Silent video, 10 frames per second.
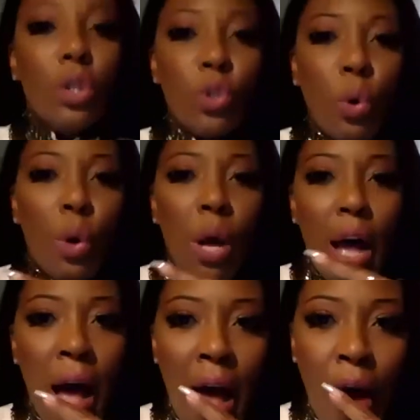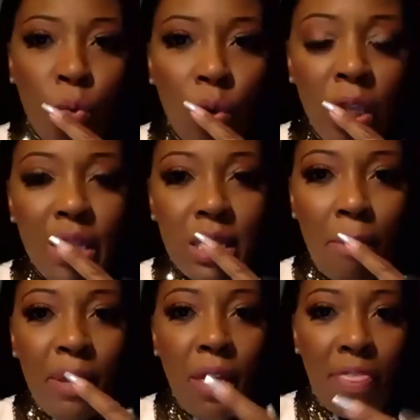So I, I really, some
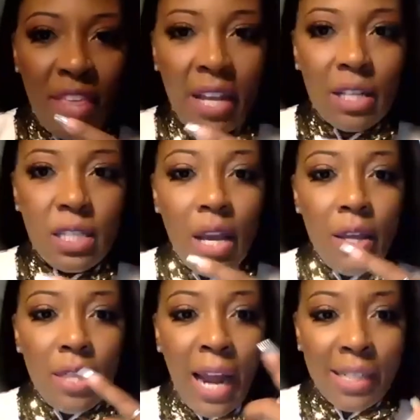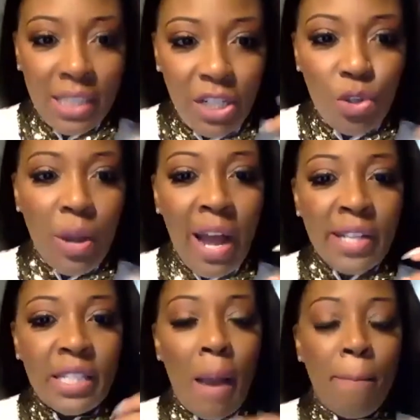of the things that I teach you
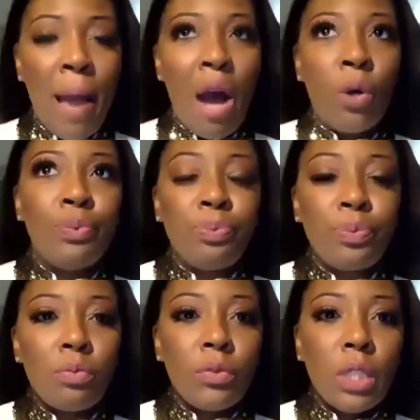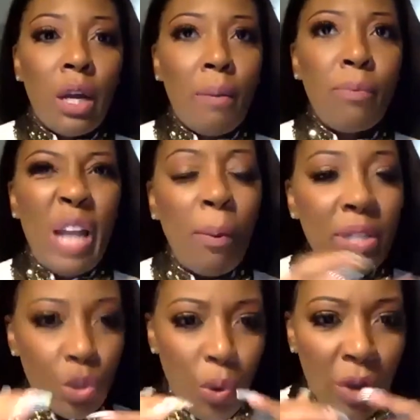guys about um, when I was
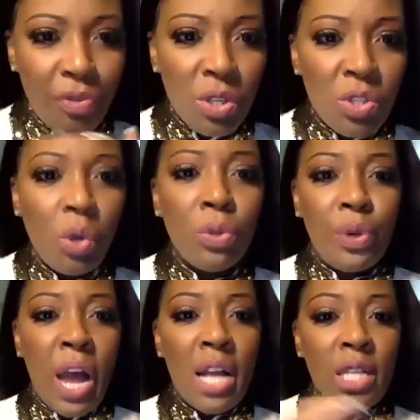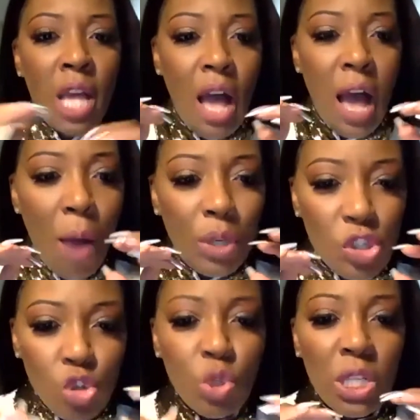12 years old, you guys, I would
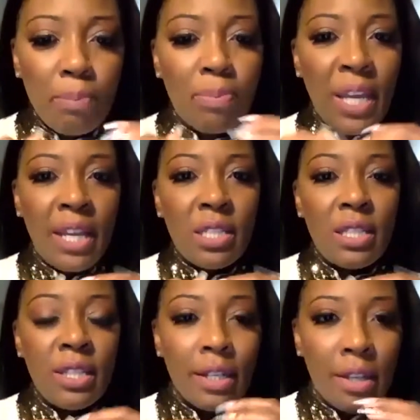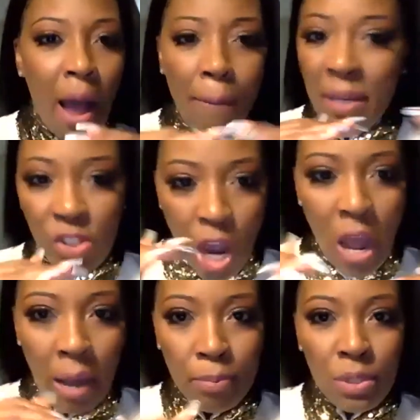do some things that got me
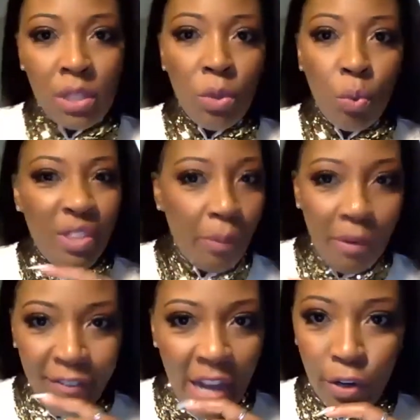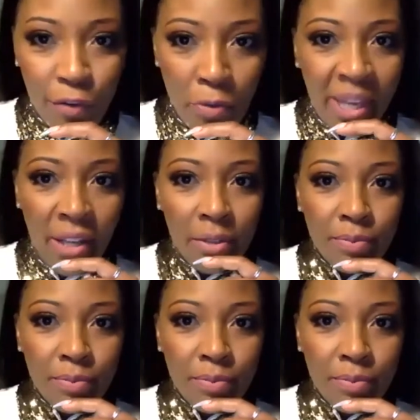jobs where they would fight over me.